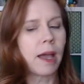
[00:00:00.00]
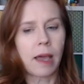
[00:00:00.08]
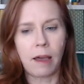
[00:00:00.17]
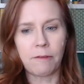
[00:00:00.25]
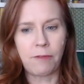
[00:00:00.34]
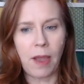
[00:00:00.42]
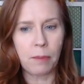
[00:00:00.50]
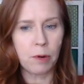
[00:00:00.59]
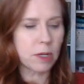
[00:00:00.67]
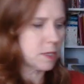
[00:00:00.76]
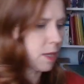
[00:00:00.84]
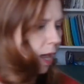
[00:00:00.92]
got
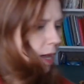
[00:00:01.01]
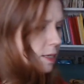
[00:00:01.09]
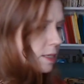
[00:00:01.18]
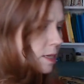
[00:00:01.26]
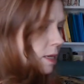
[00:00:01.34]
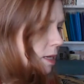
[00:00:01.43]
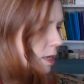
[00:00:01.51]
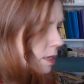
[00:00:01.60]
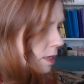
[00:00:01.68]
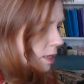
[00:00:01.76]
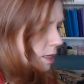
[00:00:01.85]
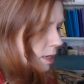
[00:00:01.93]
fabrics cut,
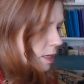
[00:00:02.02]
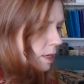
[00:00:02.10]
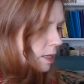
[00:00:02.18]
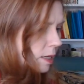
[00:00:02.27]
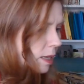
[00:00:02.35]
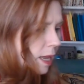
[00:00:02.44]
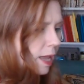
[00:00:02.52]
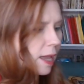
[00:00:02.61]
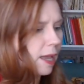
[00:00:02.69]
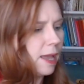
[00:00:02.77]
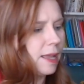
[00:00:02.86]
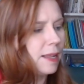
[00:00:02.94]

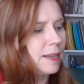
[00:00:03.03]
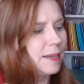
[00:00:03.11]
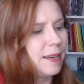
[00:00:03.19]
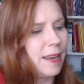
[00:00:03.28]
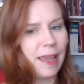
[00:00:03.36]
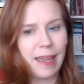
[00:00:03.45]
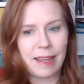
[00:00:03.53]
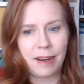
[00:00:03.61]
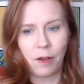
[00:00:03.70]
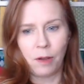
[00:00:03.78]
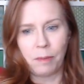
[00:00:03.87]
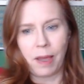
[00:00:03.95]
and, and
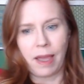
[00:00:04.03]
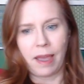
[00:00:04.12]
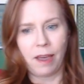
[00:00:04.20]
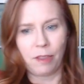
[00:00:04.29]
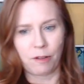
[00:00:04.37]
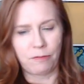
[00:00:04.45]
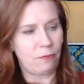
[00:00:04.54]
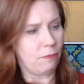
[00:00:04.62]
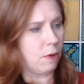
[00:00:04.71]
all my other,